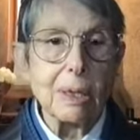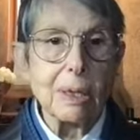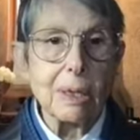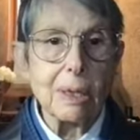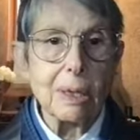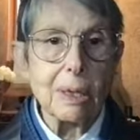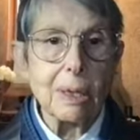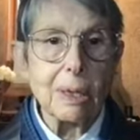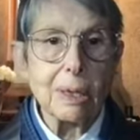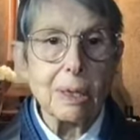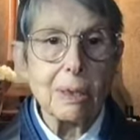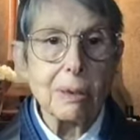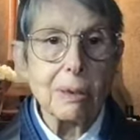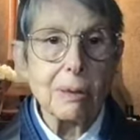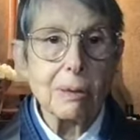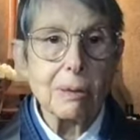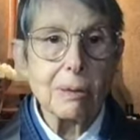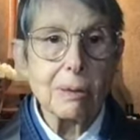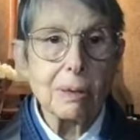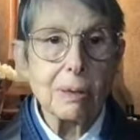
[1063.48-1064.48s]

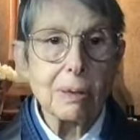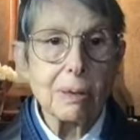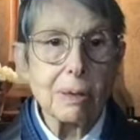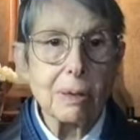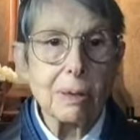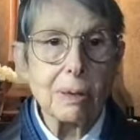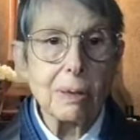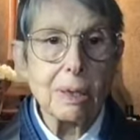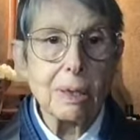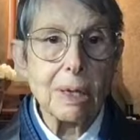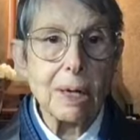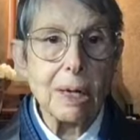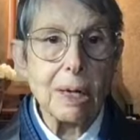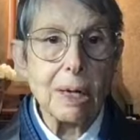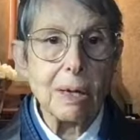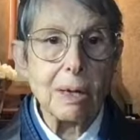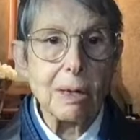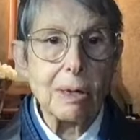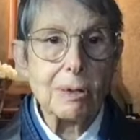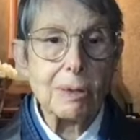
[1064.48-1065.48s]
that
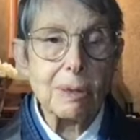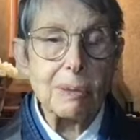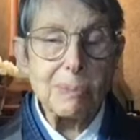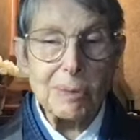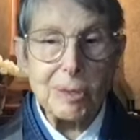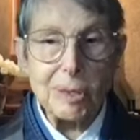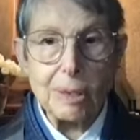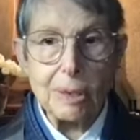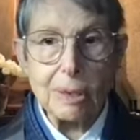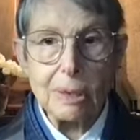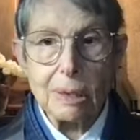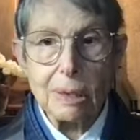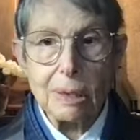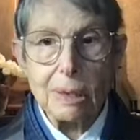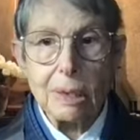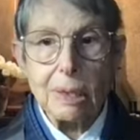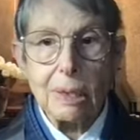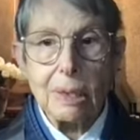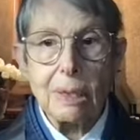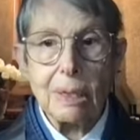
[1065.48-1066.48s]
our assumption
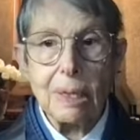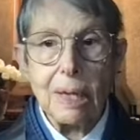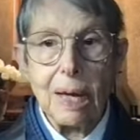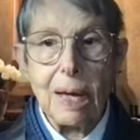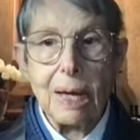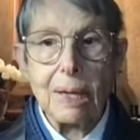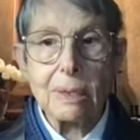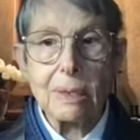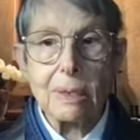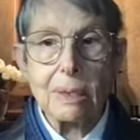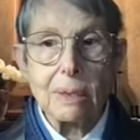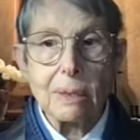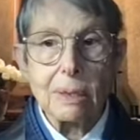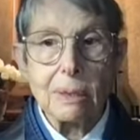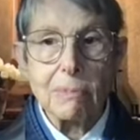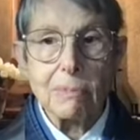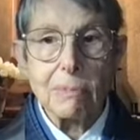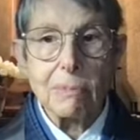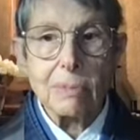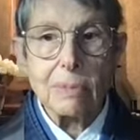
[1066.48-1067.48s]
that
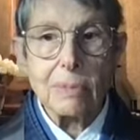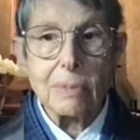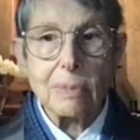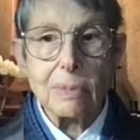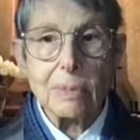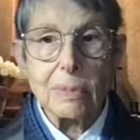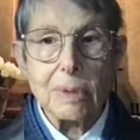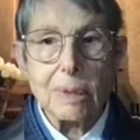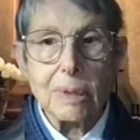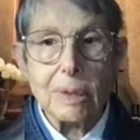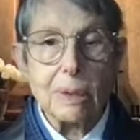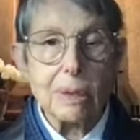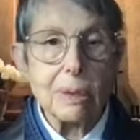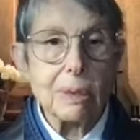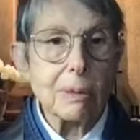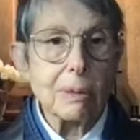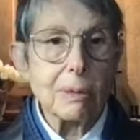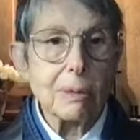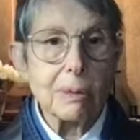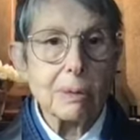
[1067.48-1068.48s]

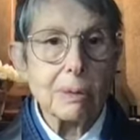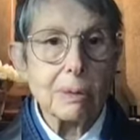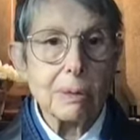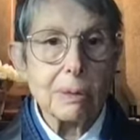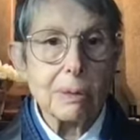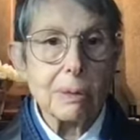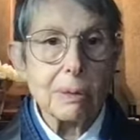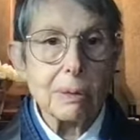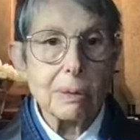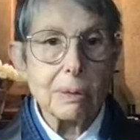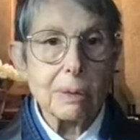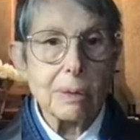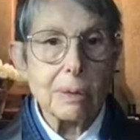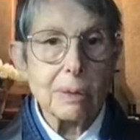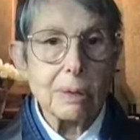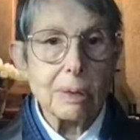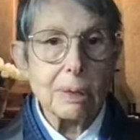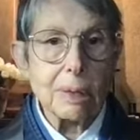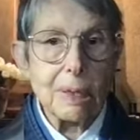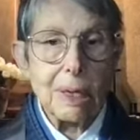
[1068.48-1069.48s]

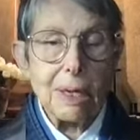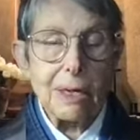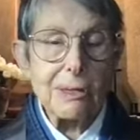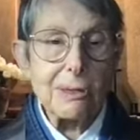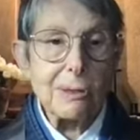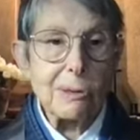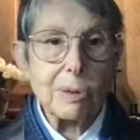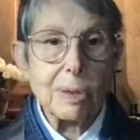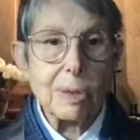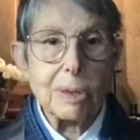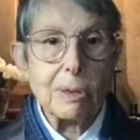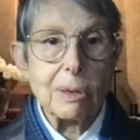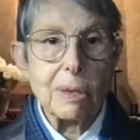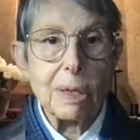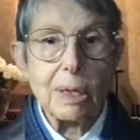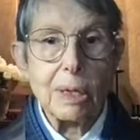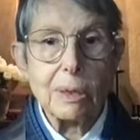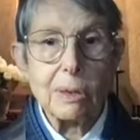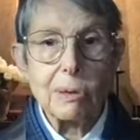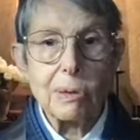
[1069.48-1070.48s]
they can't do it, they're
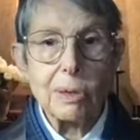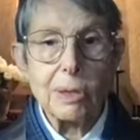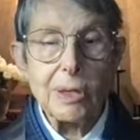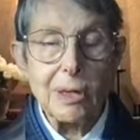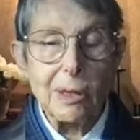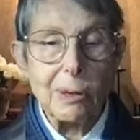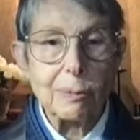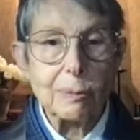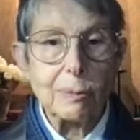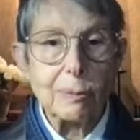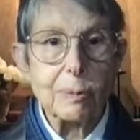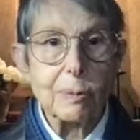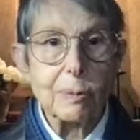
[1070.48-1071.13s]
not good enough.